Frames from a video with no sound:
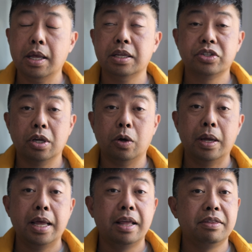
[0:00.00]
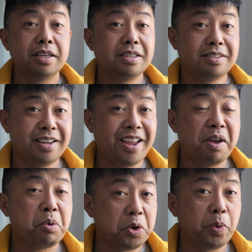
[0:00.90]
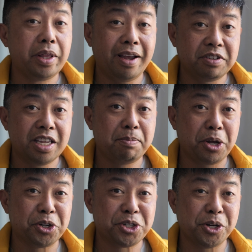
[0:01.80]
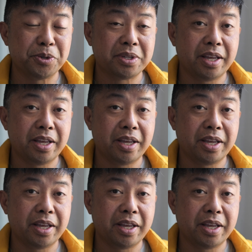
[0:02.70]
So this is a game where you really have to keep on your toes,